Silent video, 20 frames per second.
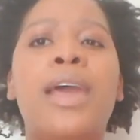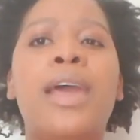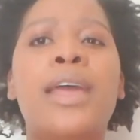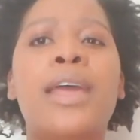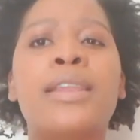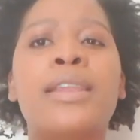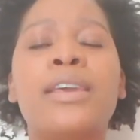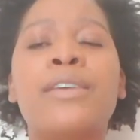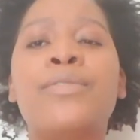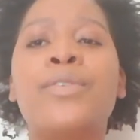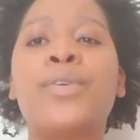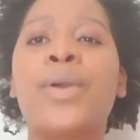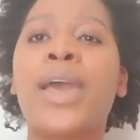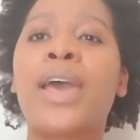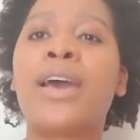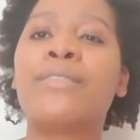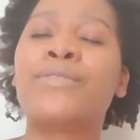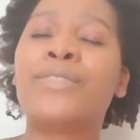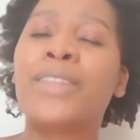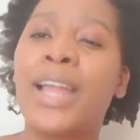And if you
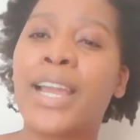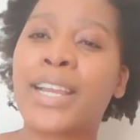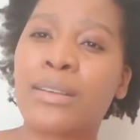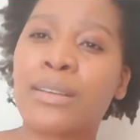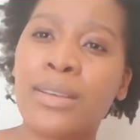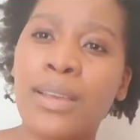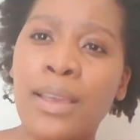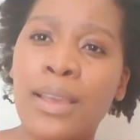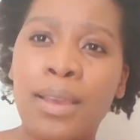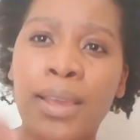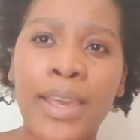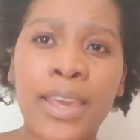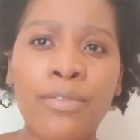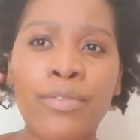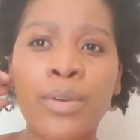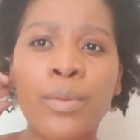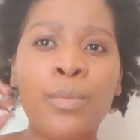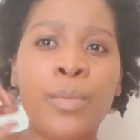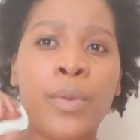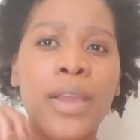have like
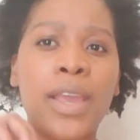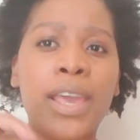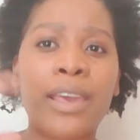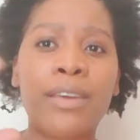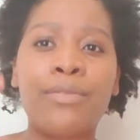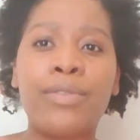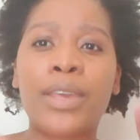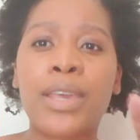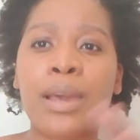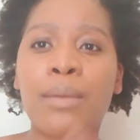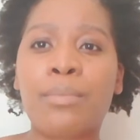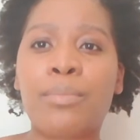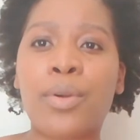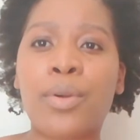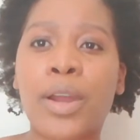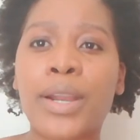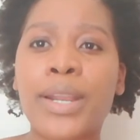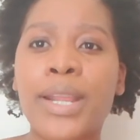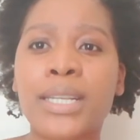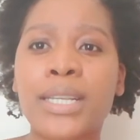heavier
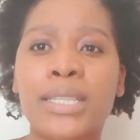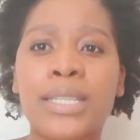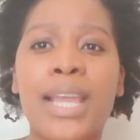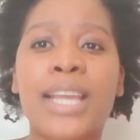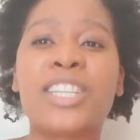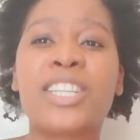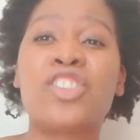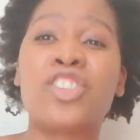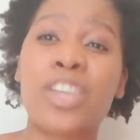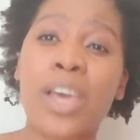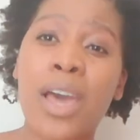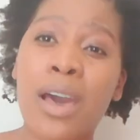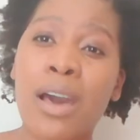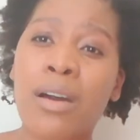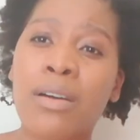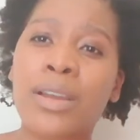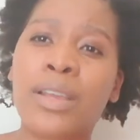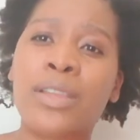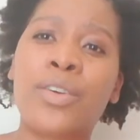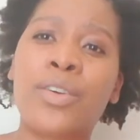products like
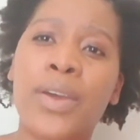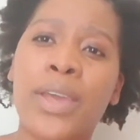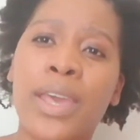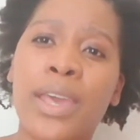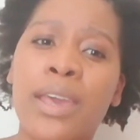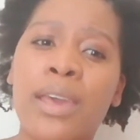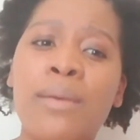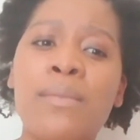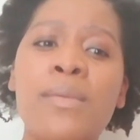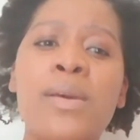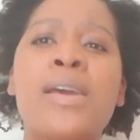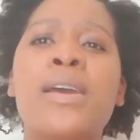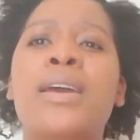gel in your hair,